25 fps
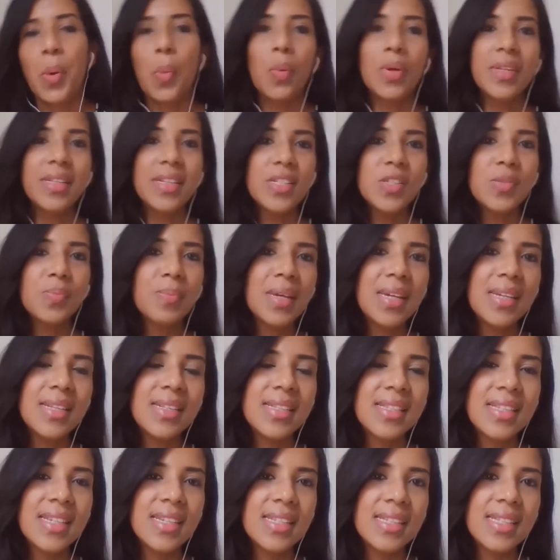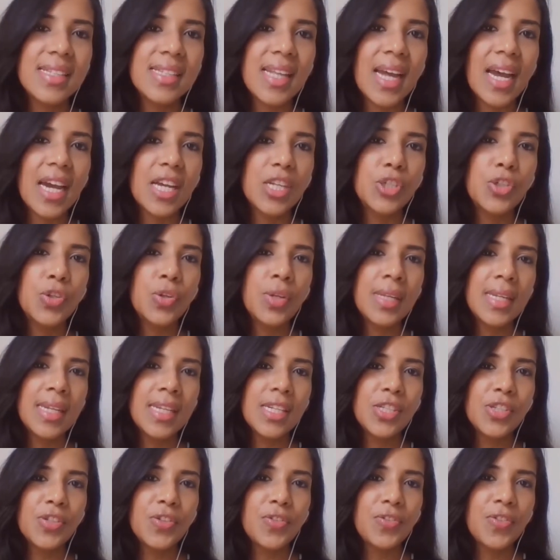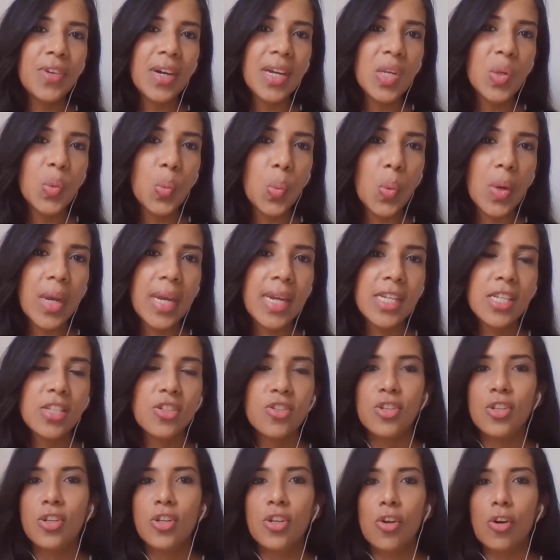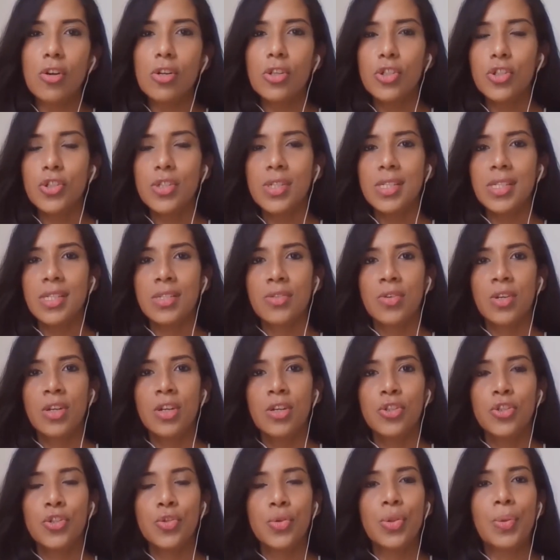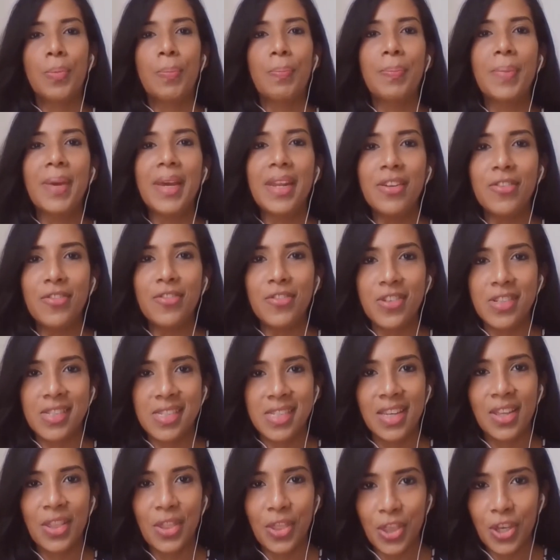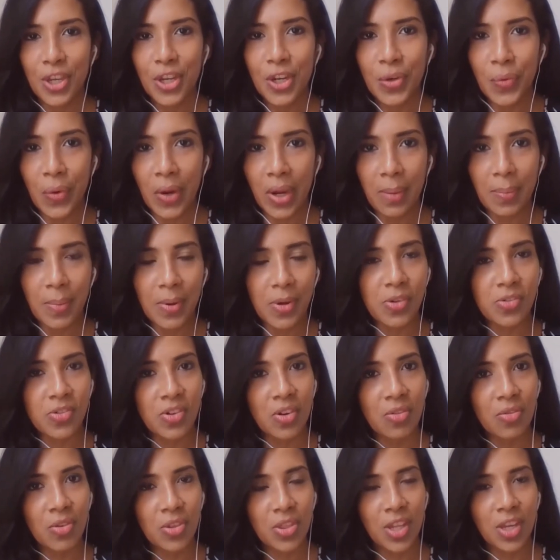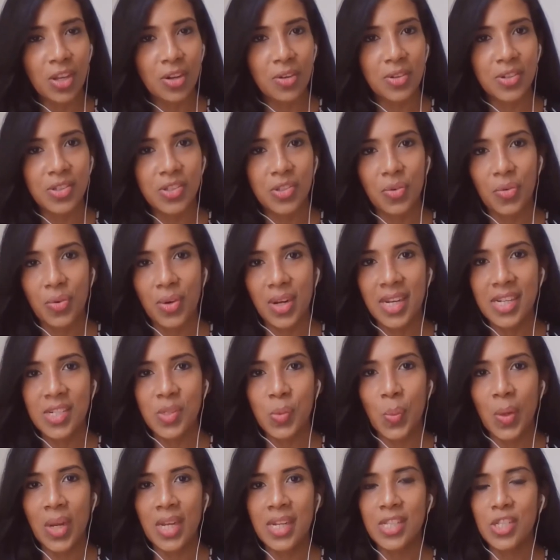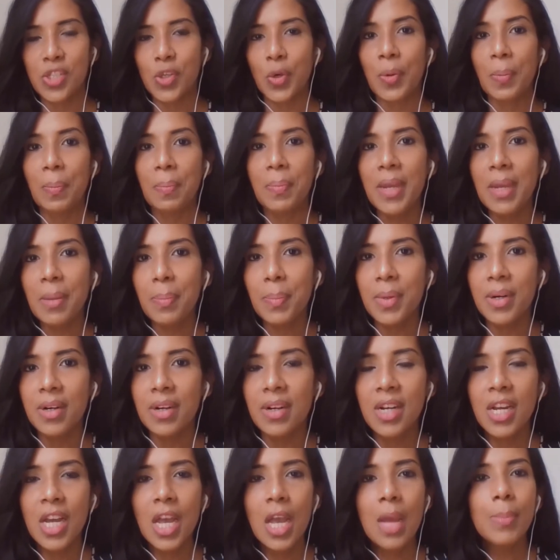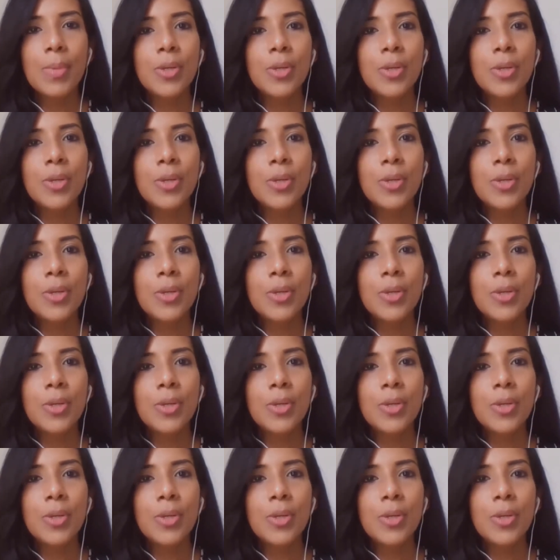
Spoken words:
What this means is that you need to find ways to not just show the benefits in theory, because everything looks great when it's on paper,